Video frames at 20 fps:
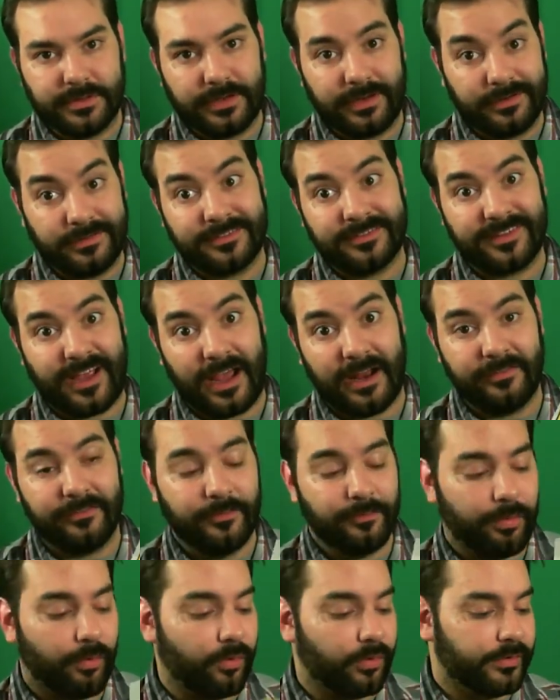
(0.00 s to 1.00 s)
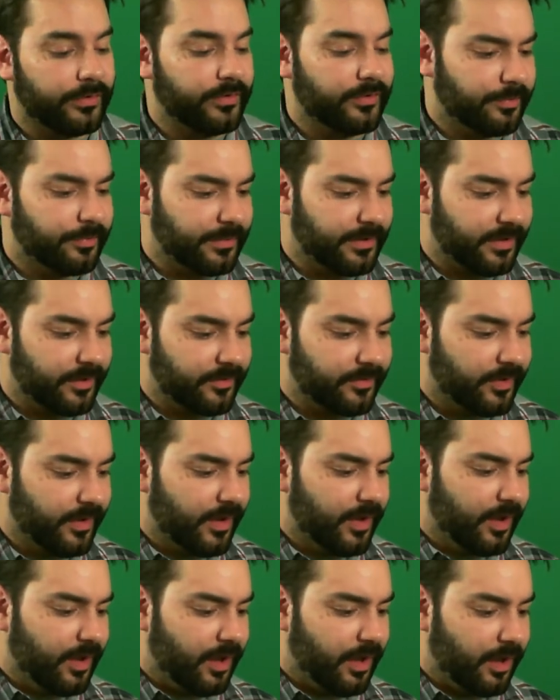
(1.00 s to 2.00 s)
it's kind of important because
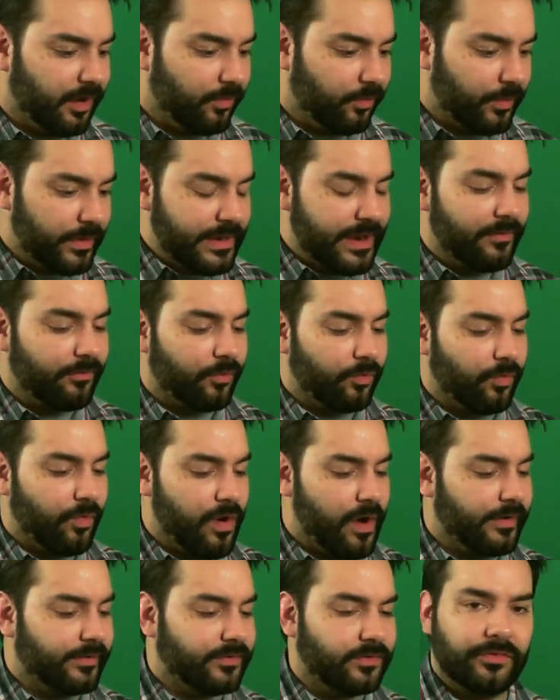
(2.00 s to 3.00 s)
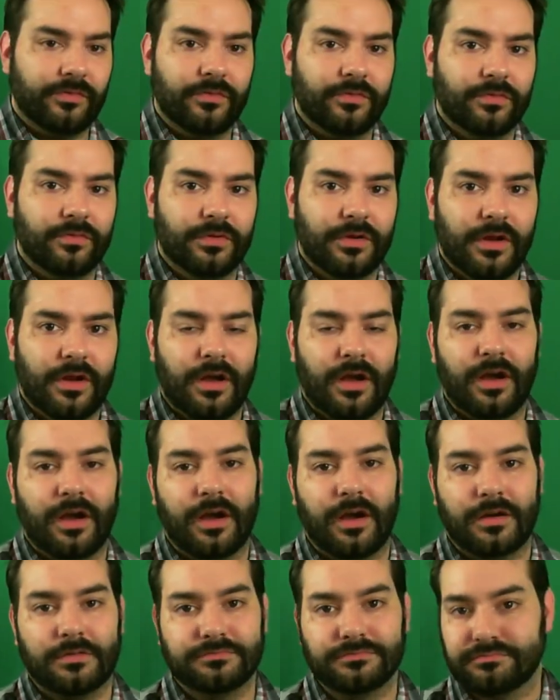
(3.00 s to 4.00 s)
uh, we never want to uh,
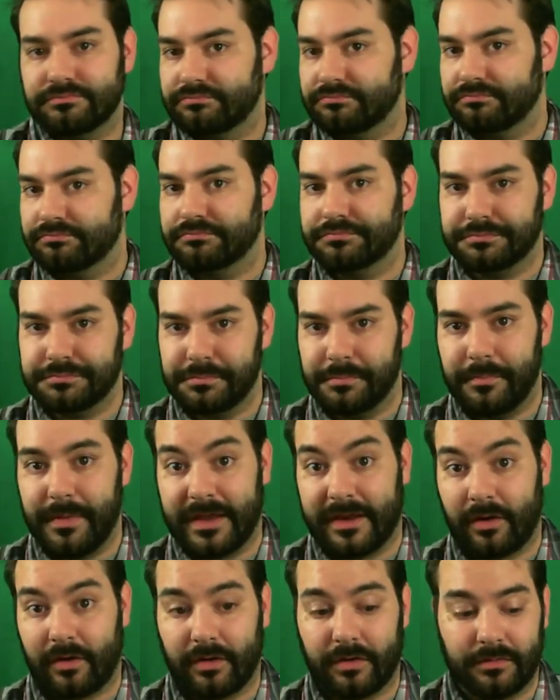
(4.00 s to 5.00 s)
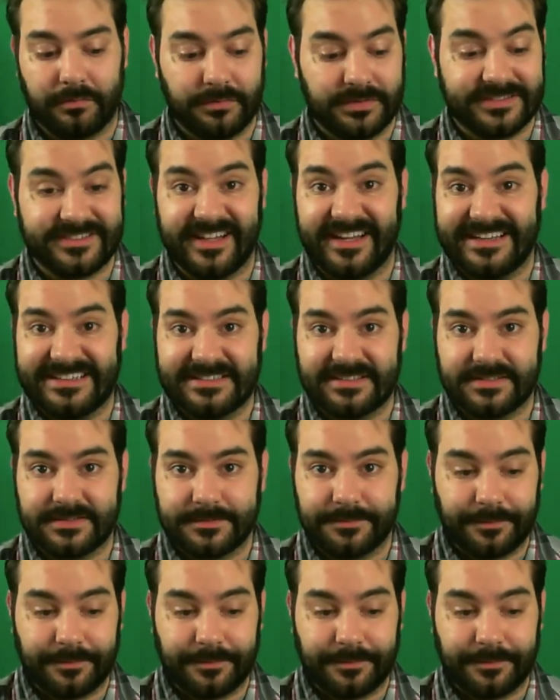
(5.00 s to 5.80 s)
make our mistakes.